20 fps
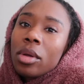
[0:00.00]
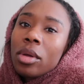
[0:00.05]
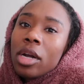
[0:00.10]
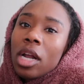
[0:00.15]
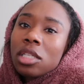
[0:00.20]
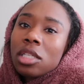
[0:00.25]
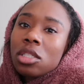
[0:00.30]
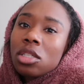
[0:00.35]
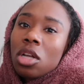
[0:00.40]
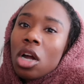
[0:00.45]
y'all
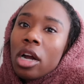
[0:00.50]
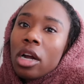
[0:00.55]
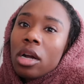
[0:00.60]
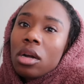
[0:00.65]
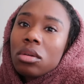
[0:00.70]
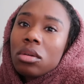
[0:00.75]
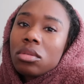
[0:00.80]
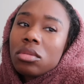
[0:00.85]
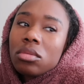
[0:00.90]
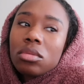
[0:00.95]
when I
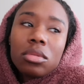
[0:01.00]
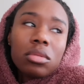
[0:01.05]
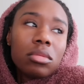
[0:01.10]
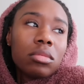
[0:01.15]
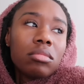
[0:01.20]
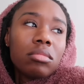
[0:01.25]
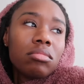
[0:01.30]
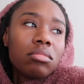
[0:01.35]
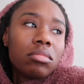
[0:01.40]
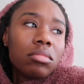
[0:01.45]
start
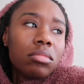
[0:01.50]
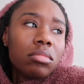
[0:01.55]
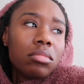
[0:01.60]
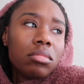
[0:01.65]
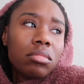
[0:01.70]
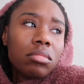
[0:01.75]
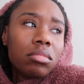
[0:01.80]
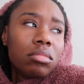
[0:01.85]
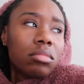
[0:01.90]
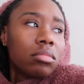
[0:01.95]

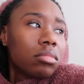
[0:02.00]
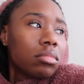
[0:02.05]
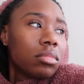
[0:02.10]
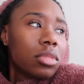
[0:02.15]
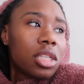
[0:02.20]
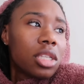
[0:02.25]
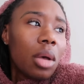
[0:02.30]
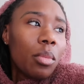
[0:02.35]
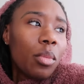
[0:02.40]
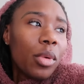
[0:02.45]

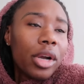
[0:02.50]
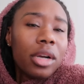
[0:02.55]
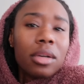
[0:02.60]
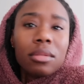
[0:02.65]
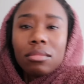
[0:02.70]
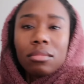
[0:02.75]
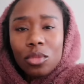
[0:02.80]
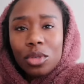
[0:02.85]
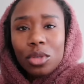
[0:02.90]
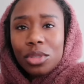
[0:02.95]

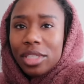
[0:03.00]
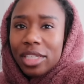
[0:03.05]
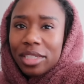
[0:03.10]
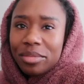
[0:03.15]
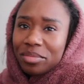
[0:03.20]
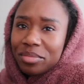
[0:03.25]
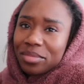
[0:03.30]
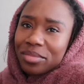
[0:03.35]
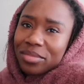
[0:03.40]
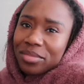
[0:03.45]
somewhere. We'll
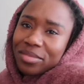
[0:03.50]
see.